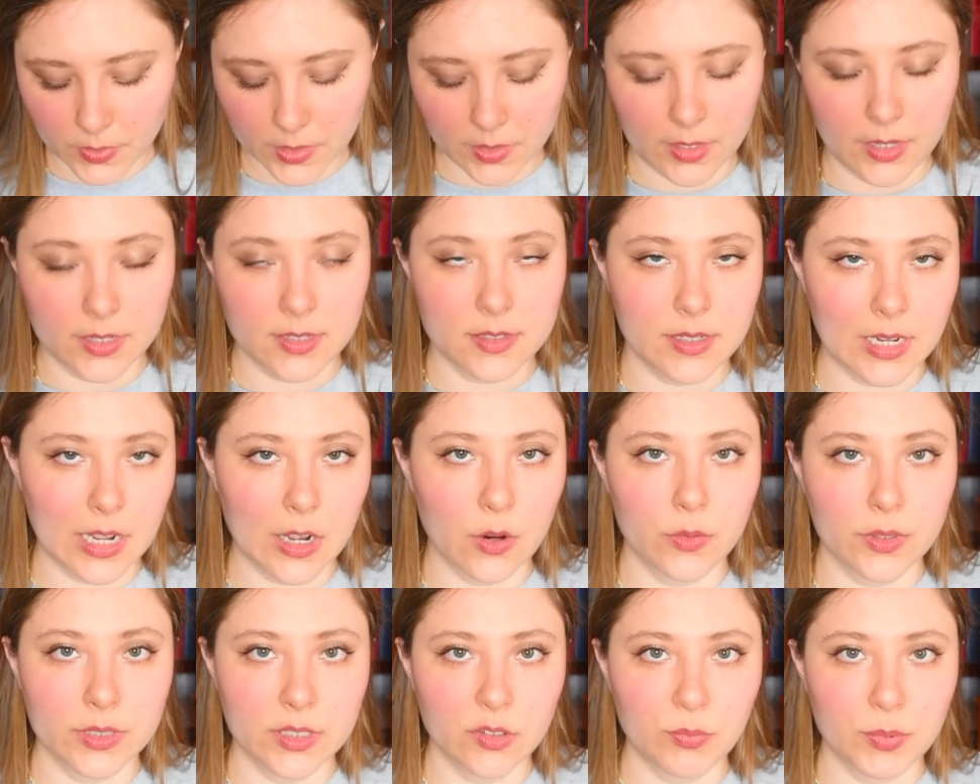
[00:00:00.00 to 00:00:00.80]
that is
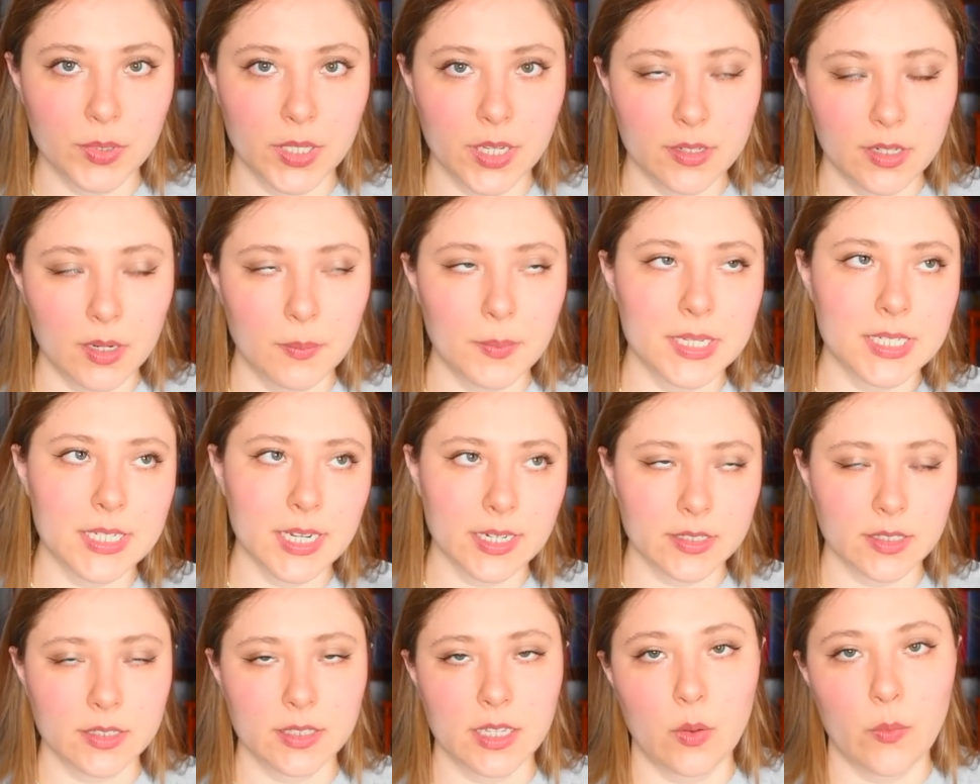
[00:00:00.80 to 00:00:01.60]
Dowry of Blood. I mean,
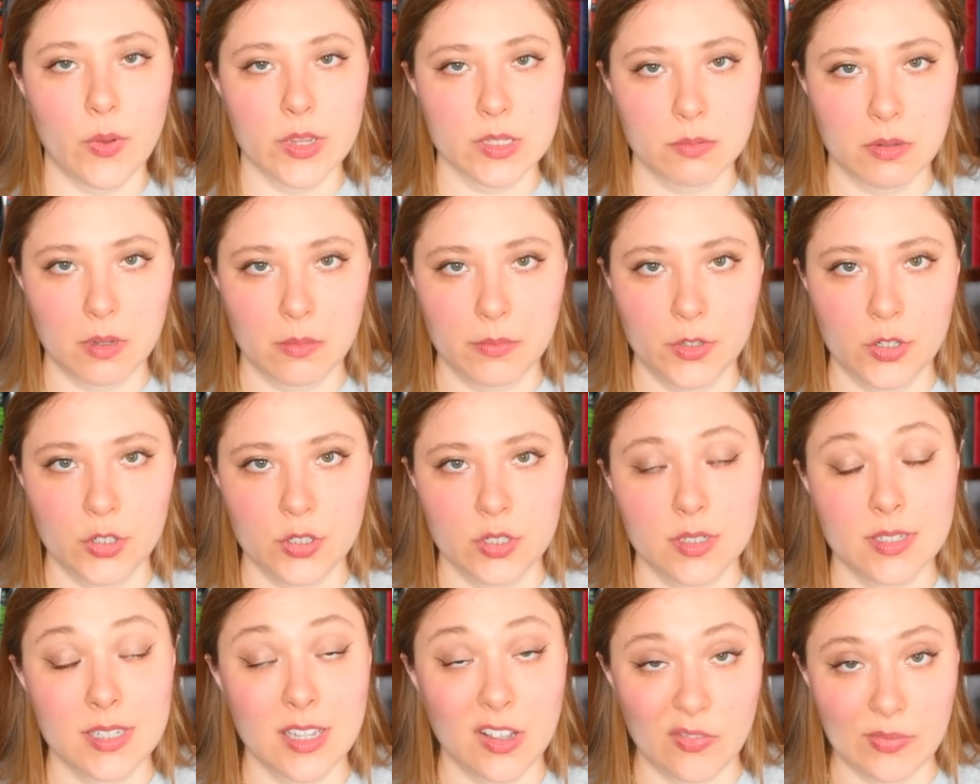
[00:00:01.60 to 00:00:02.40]
technically it was
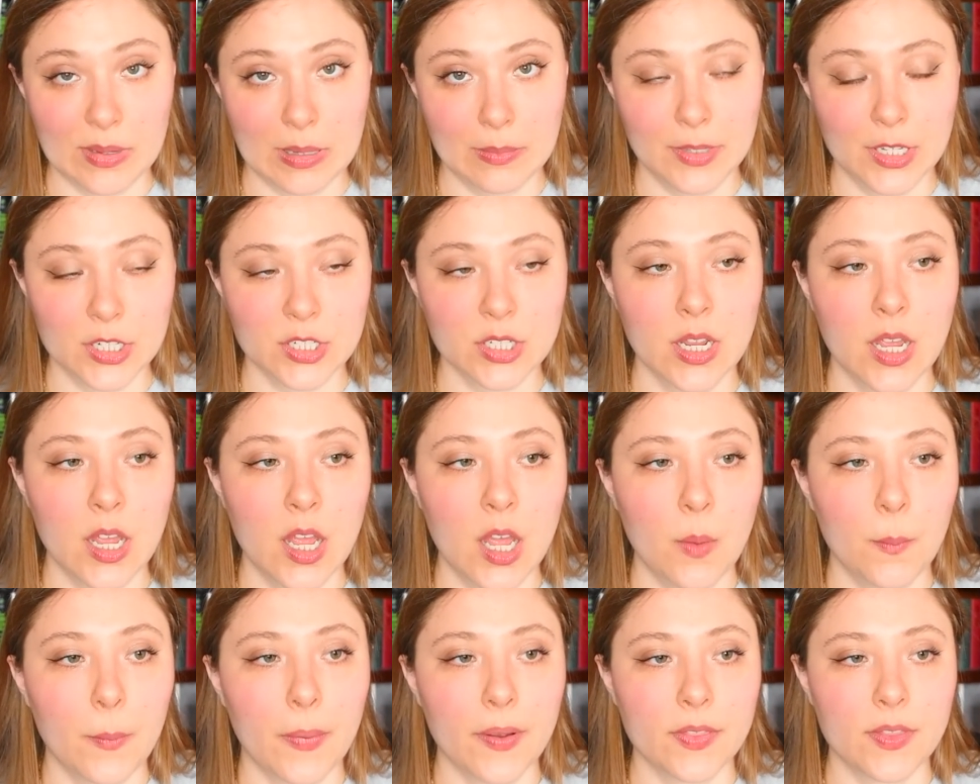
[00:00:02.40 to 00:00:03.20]
published, self-published,
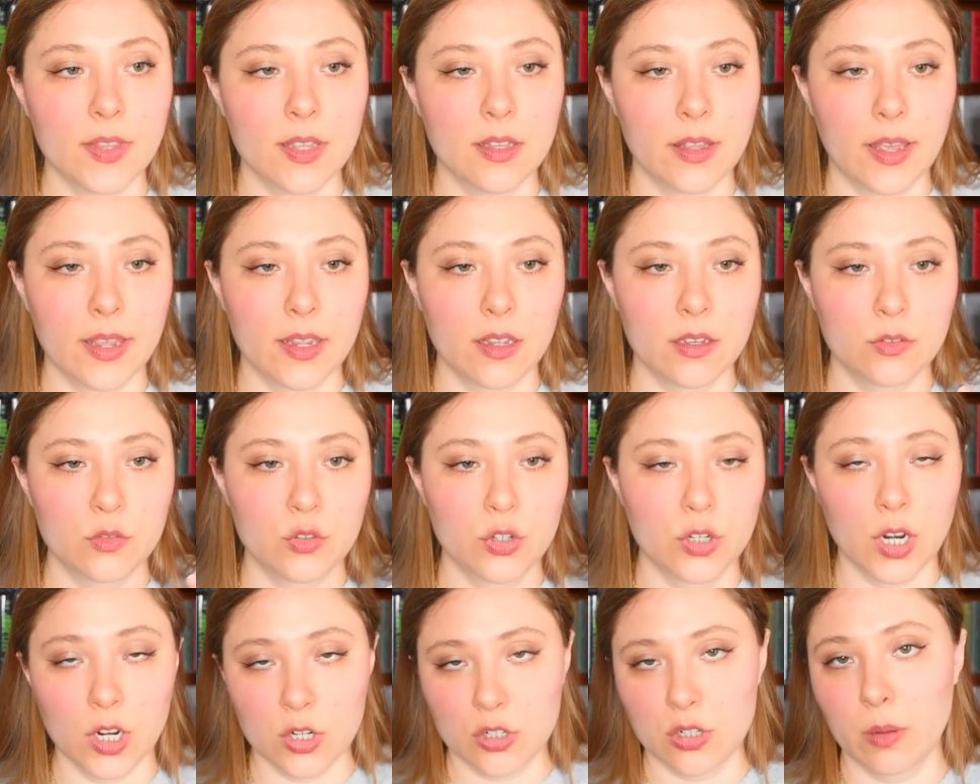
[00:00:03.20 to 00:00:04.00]
but the like
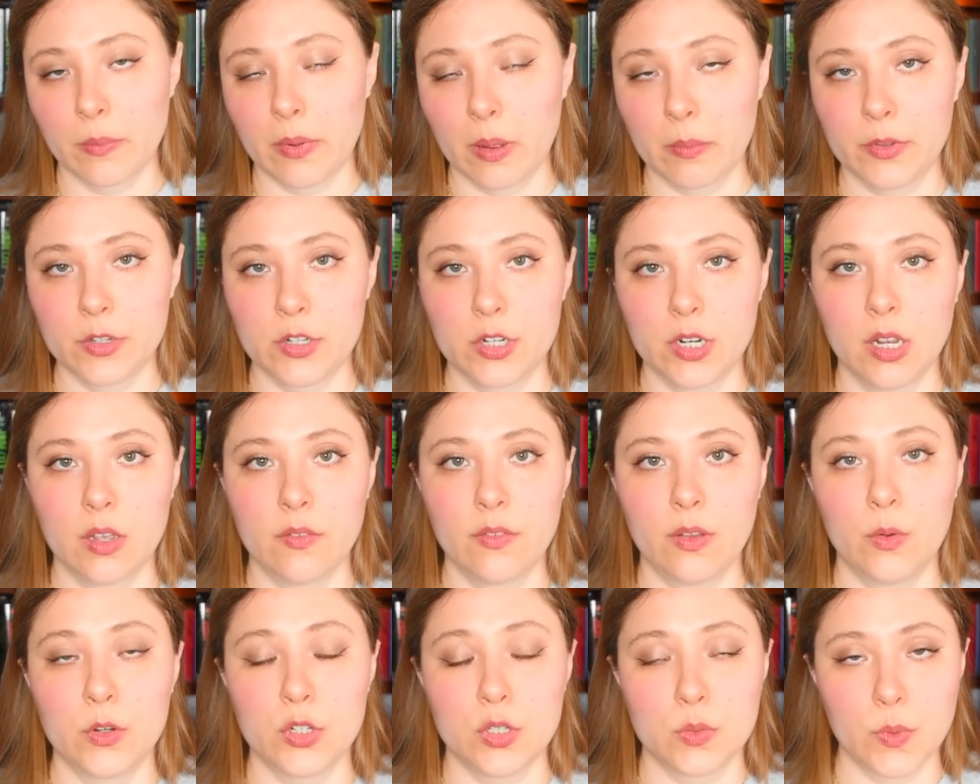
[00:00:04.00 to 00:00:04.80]
traditional publishing of
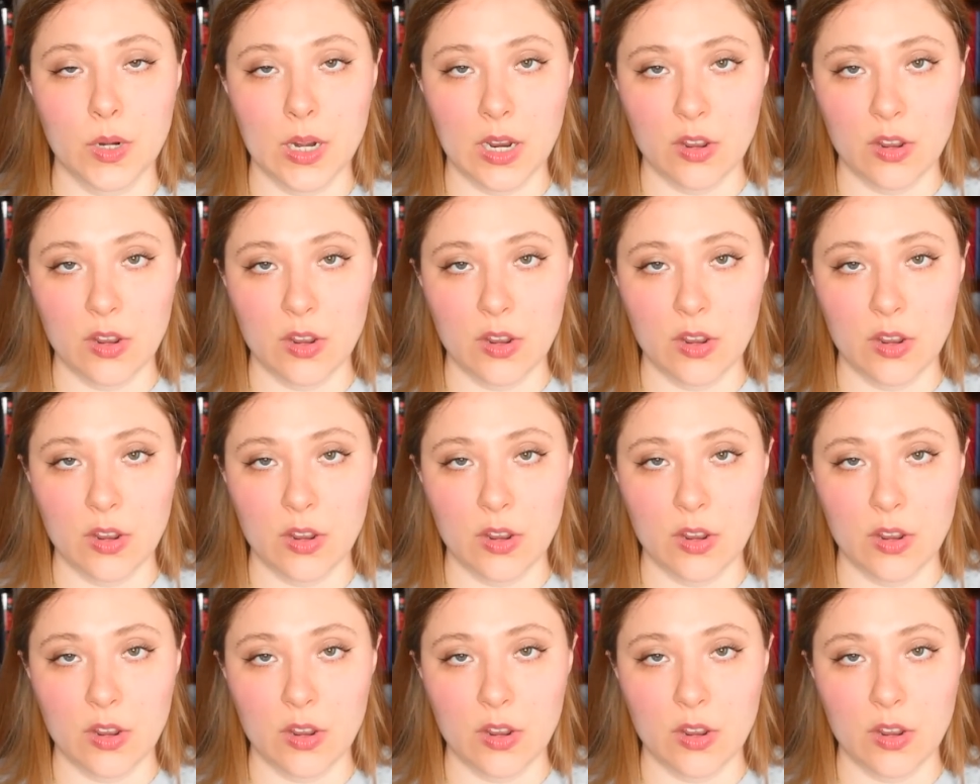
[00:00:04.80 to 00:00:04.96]
it, which is what